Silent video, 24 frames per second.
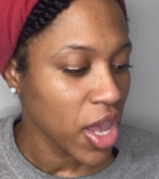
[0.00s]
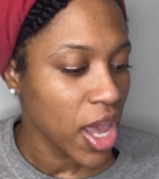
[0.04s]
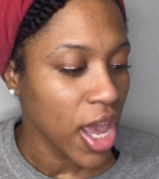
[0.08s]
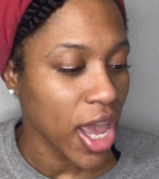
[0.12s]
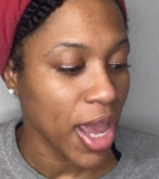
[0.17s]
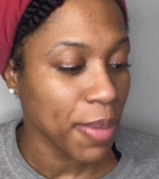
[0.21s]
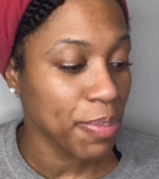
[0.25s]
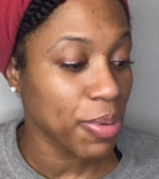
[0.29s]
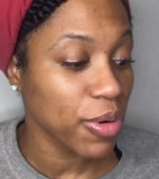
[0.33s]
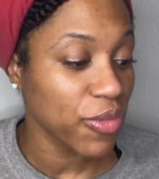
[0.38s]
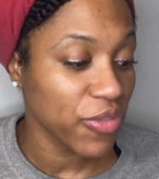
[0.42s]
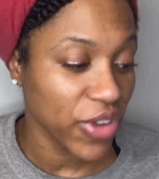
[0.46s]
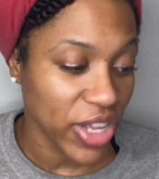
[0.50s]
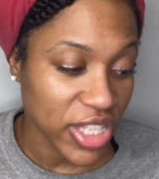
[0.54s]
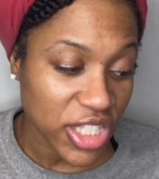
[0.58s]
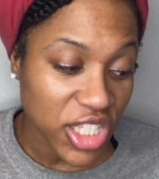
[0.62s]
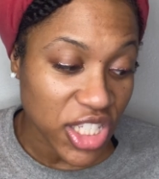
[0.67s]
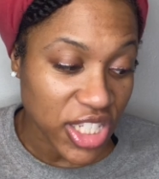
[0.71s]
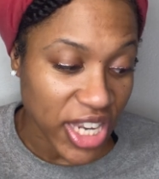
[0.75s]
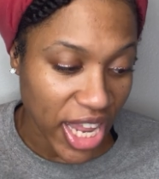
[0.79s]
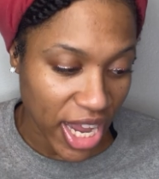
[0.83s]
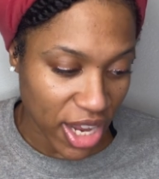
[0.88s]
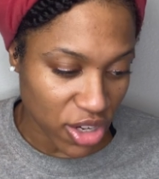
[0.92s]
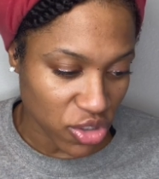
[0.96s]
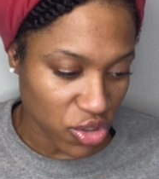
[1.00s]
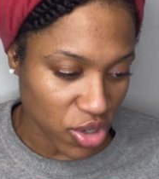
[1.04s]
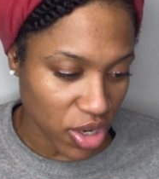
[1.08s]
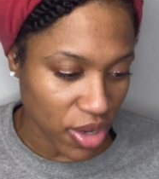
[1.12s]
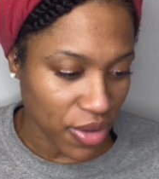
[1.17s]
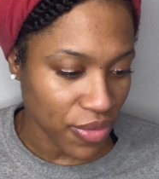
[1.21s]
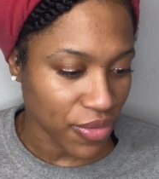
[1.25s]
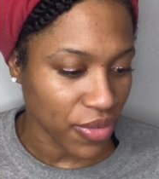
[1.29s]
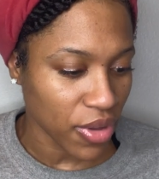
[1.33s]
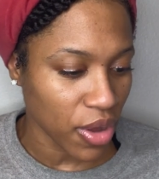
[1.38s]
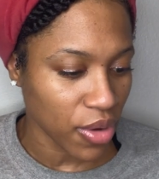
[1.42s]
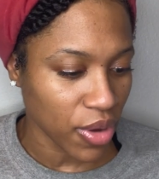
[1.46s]
It prevents
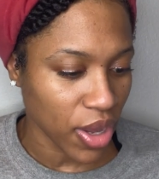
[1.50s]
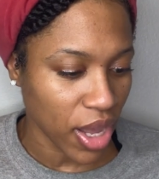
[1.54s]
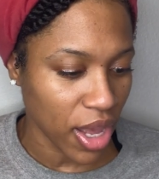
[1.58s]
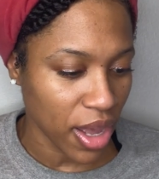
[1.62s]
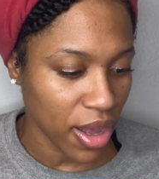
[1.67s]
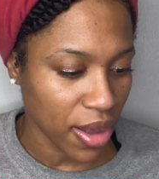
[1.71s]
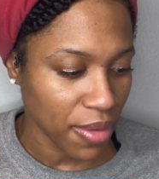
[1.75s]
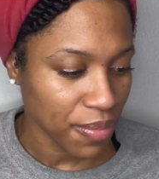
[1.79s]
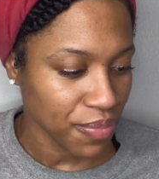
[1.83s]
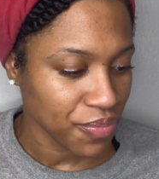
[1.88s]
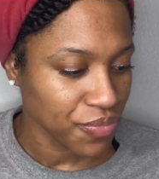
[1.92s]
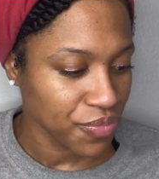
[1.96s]
dandruff, okay?